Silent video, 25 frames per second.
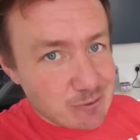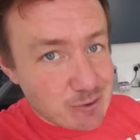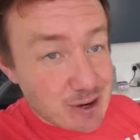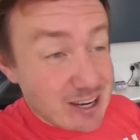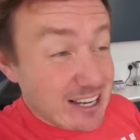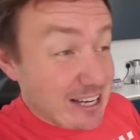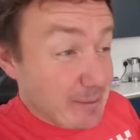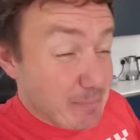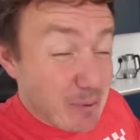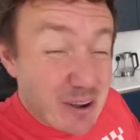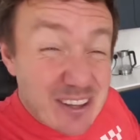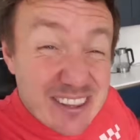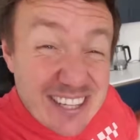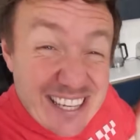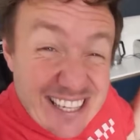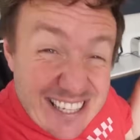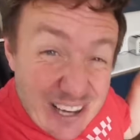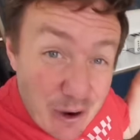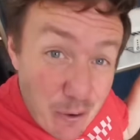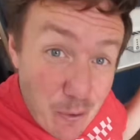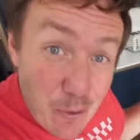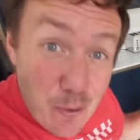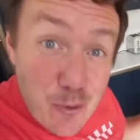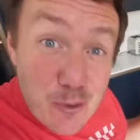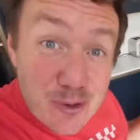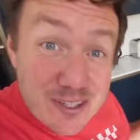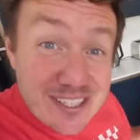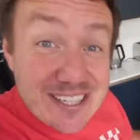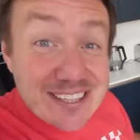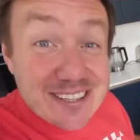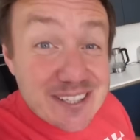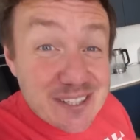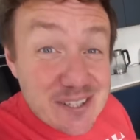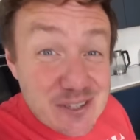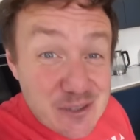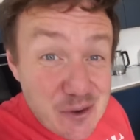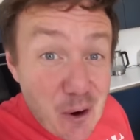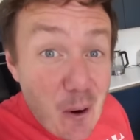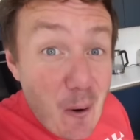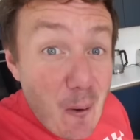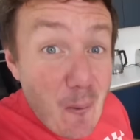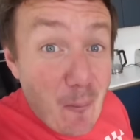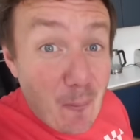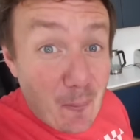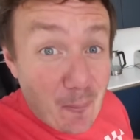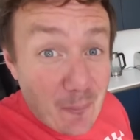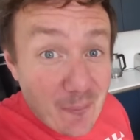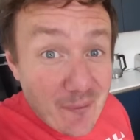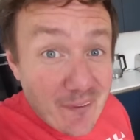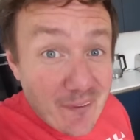really, but they all did the job.